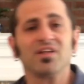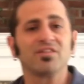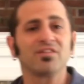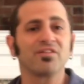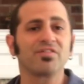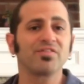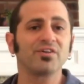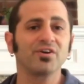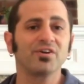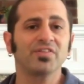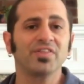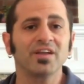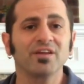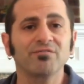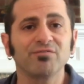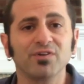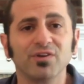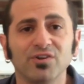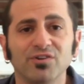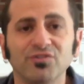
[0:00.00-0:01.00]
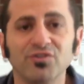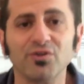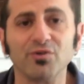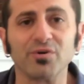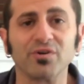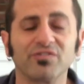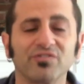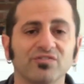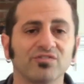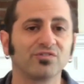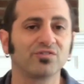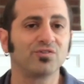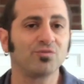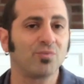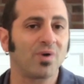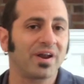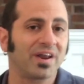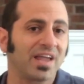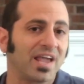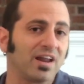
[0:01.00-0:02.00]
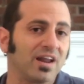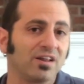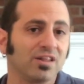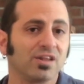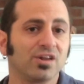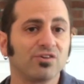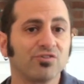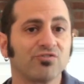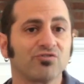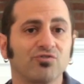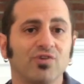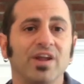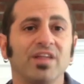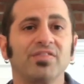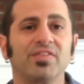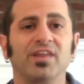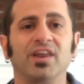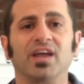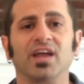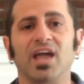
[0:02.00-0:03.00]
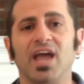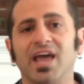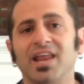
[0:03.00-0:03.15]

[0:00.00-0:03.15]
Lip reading: The third thing for you to do is you want to get a little strengthening.